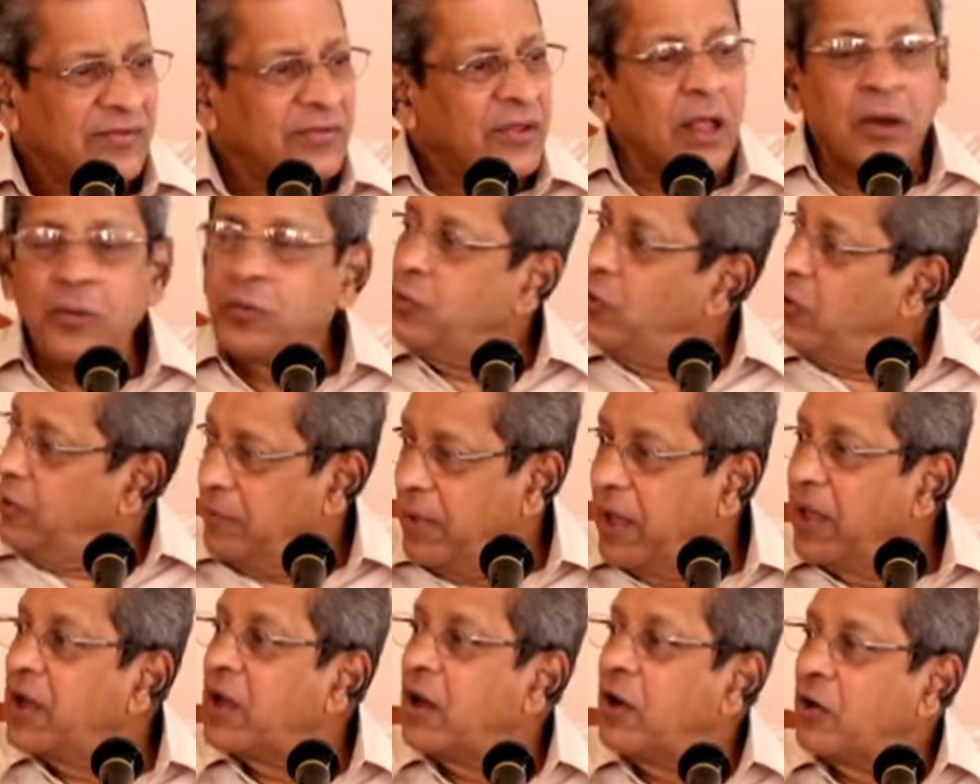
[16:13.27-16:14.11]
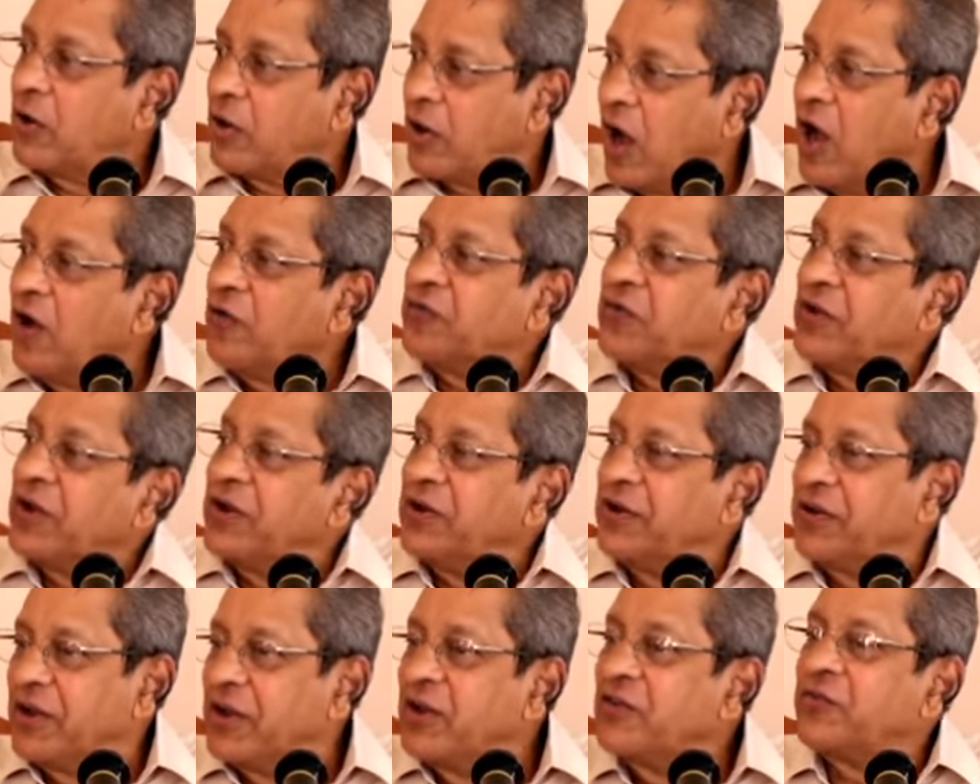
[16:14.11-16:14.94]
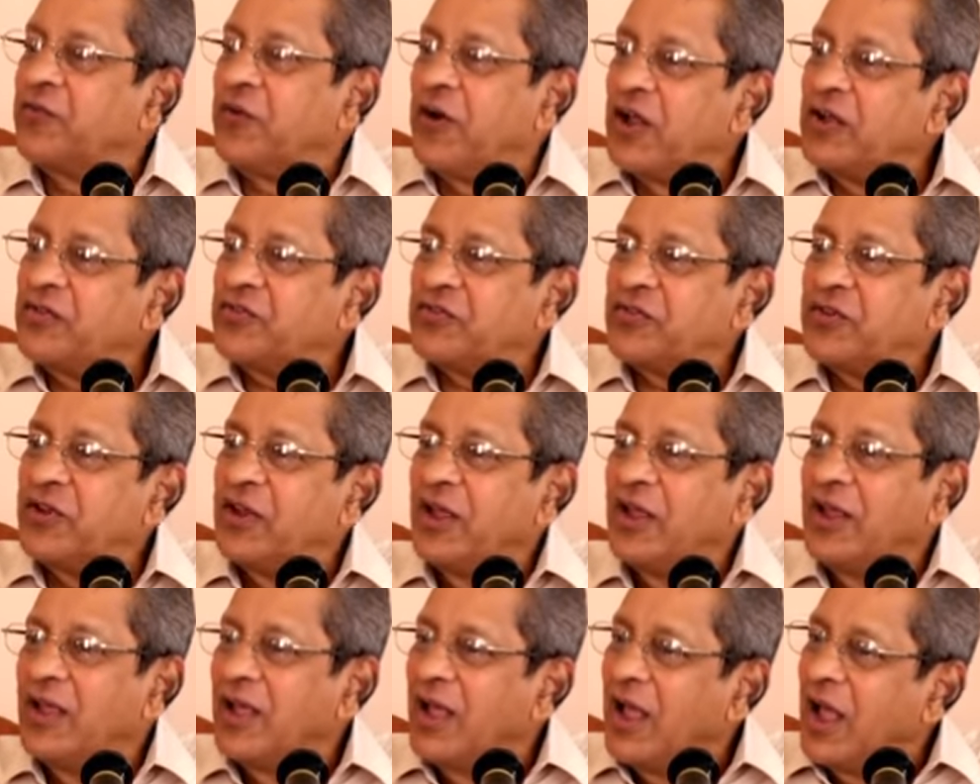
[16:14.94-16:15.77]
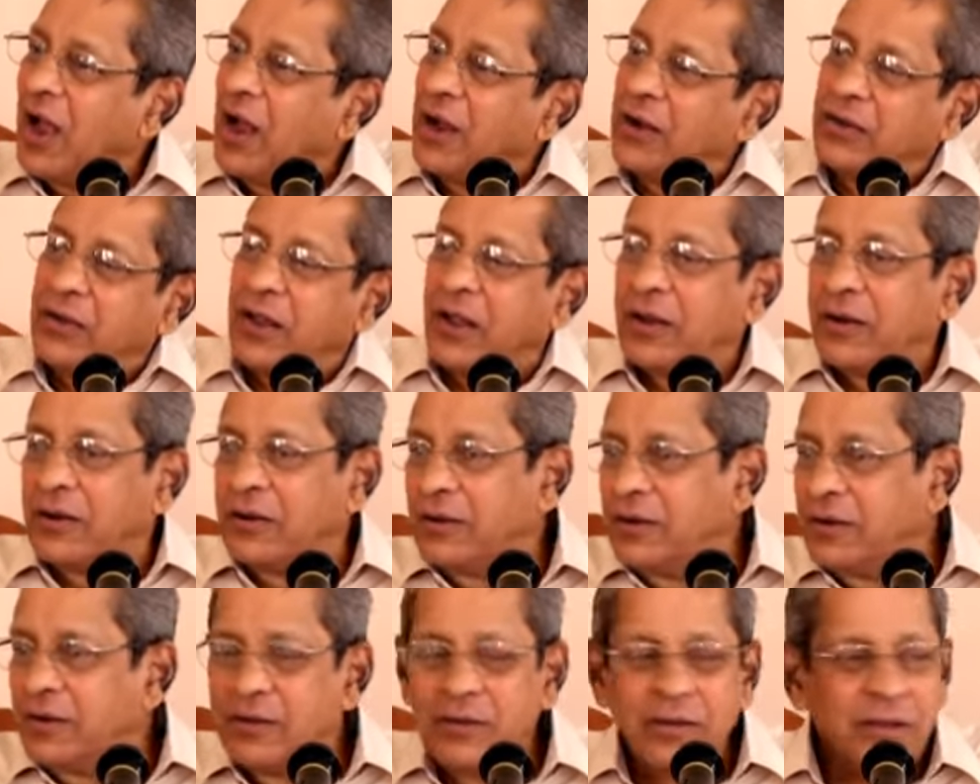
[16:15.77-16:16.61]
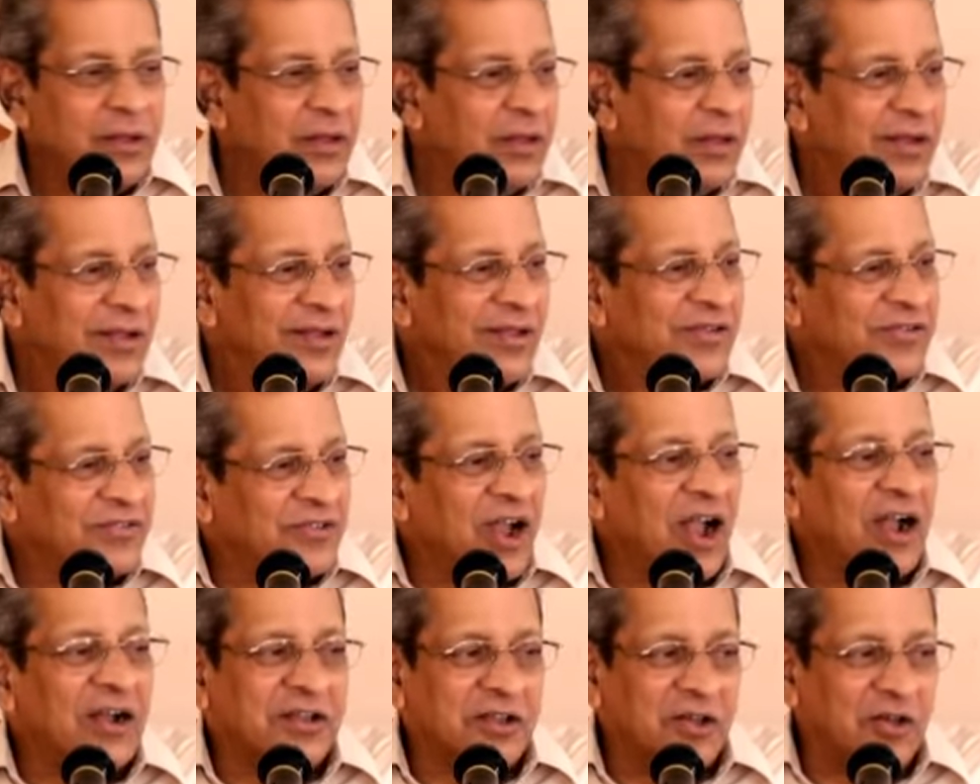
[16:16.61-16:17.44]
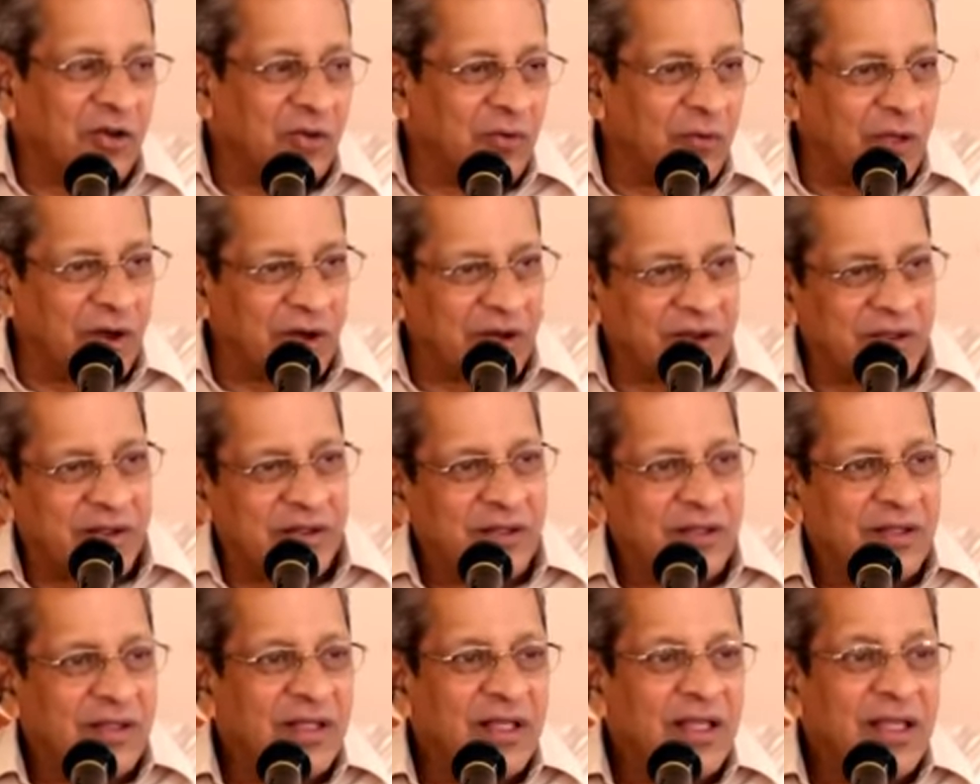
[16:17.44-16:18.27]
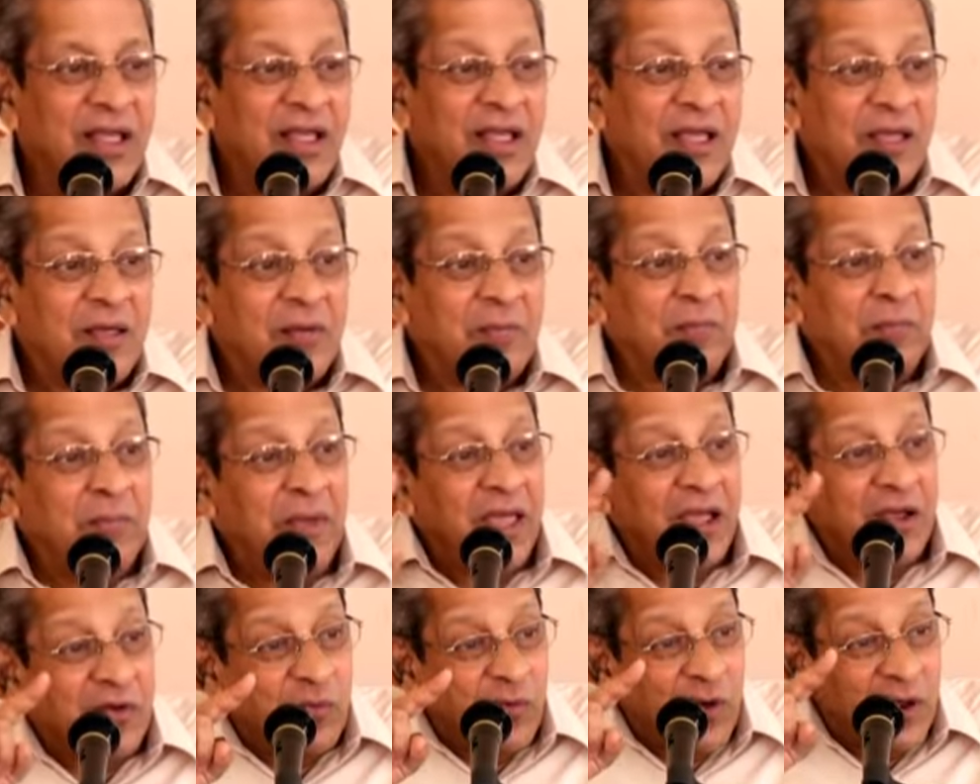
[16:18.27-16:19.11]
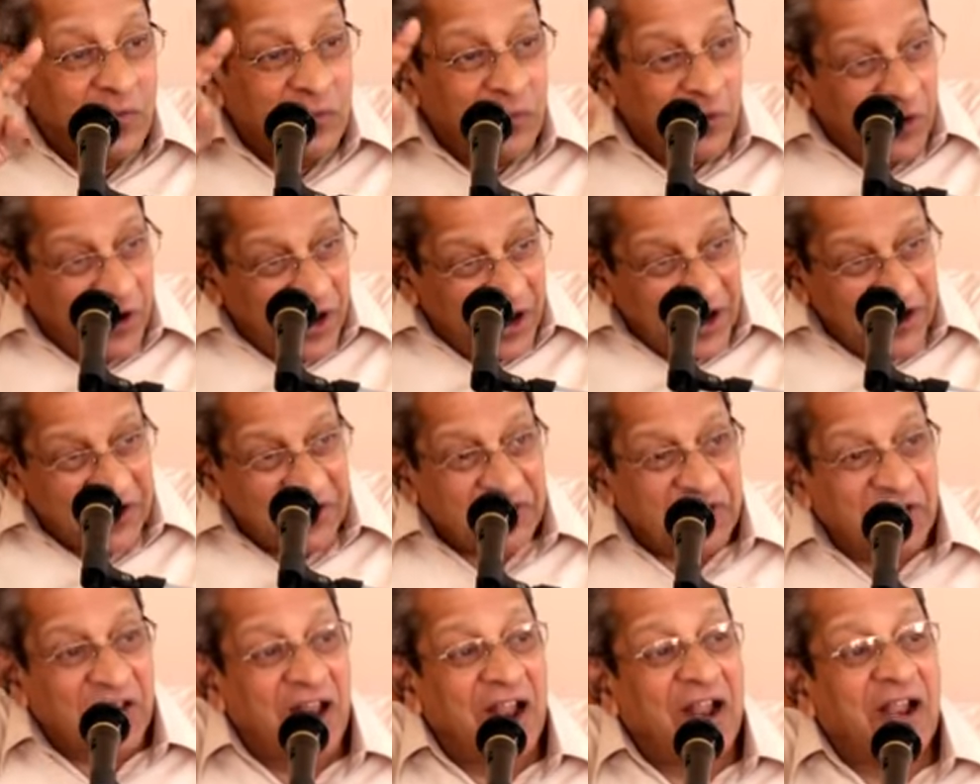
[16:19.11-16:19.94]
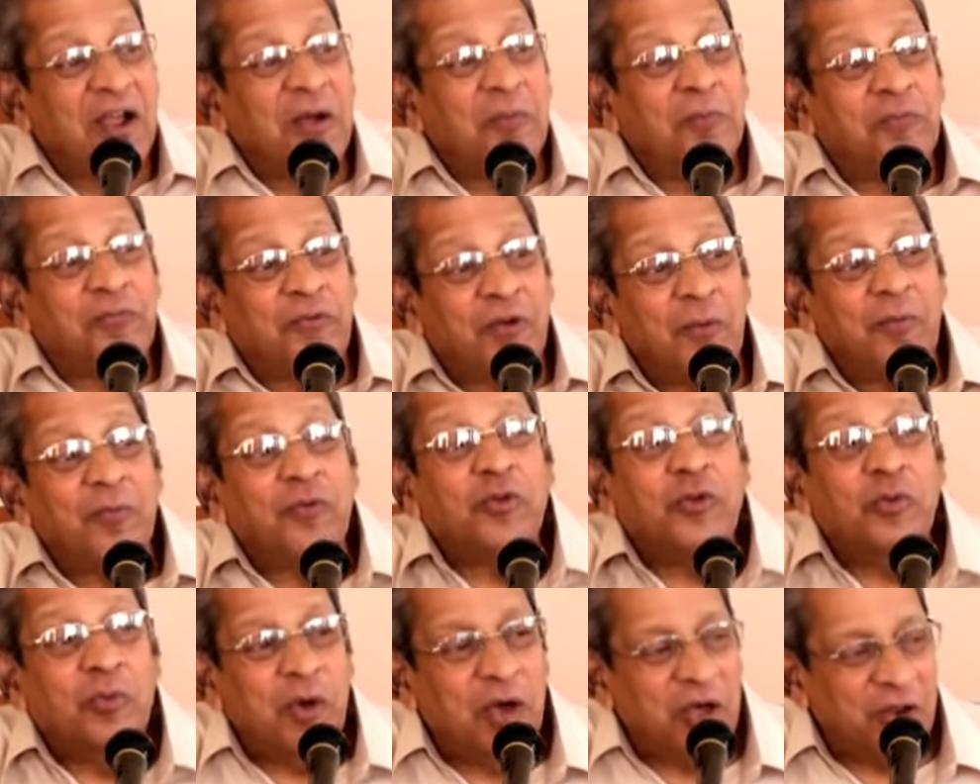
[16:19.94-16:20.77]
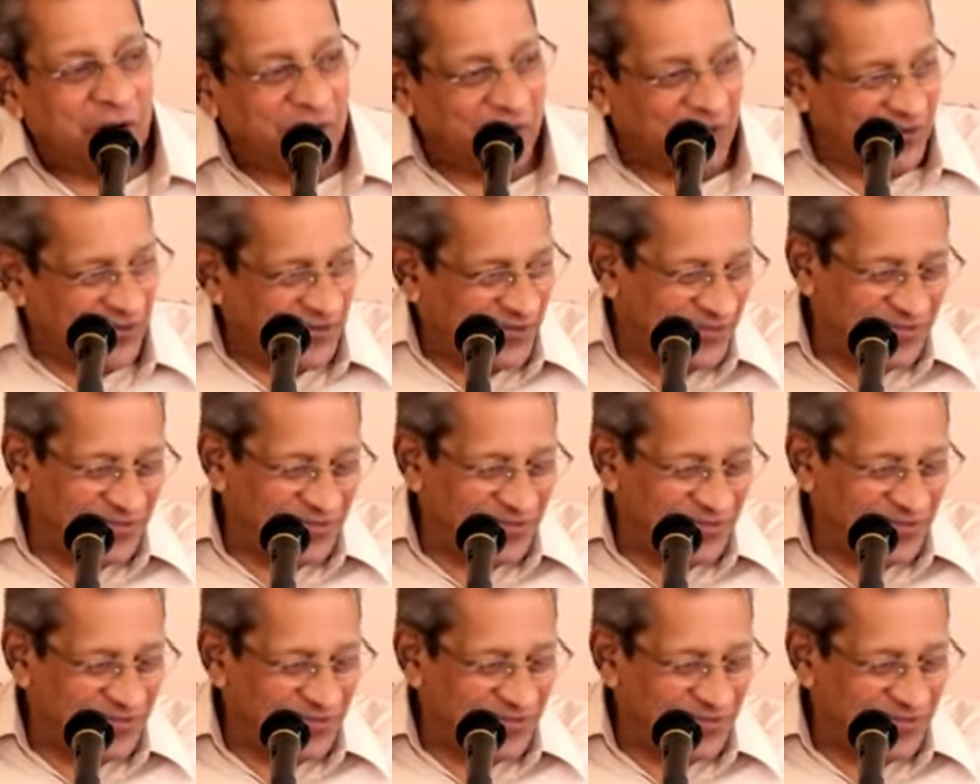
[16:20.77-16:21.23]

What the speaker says: Sir, we make our coffee and drink first and then start our work. Make one more extra cup from tomorrow.